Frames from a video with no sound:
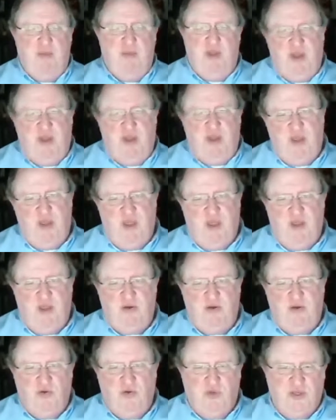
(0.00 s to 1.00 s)

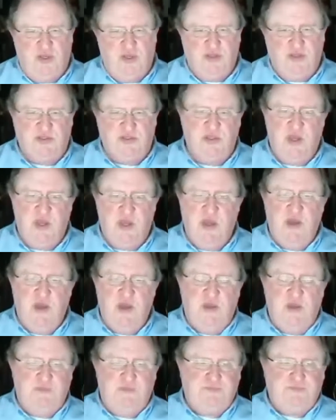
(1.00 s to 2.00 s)
nominee who is,
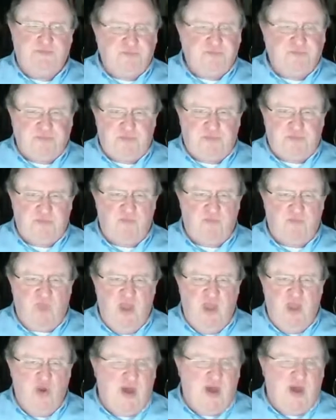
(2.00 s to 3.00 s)

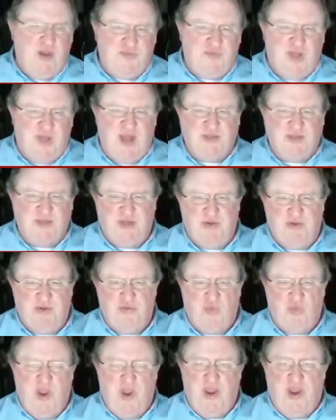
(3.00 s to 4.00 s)
kind of flies
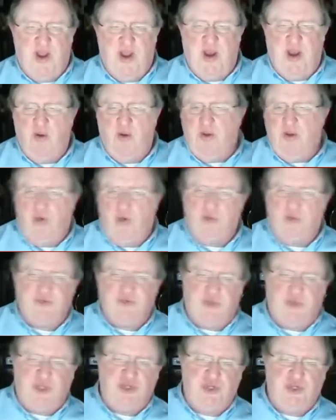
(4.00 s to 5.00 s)
under the radar and no
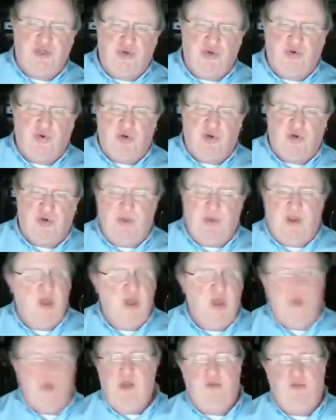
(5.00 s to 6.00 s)
one's really sure
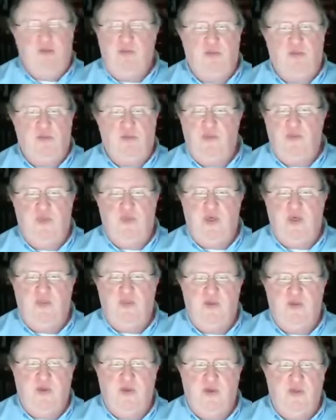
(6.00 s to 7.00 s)
about
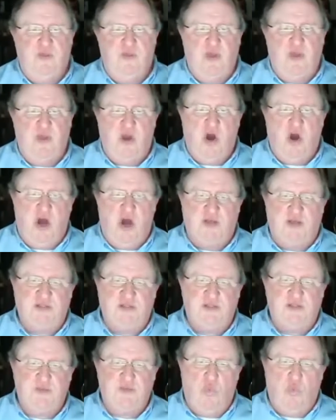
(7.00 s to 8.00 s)
the
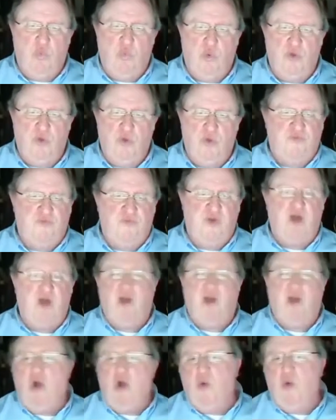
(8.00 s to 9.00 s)
costs
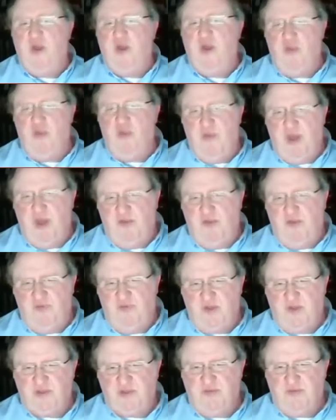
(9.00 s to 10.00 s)
far outweigh the
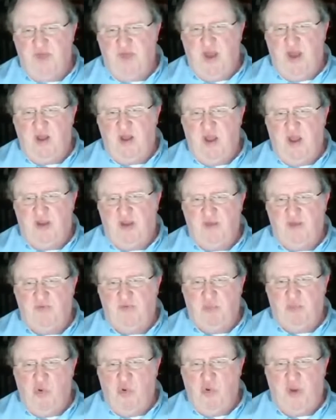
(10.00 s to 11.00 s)
benefits of that
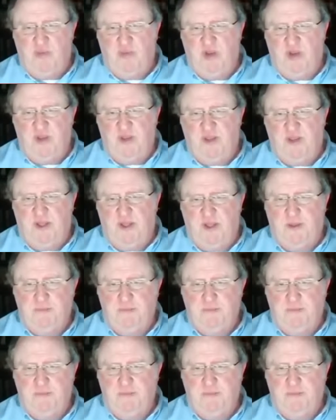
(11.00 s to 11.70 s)
kind of appointment.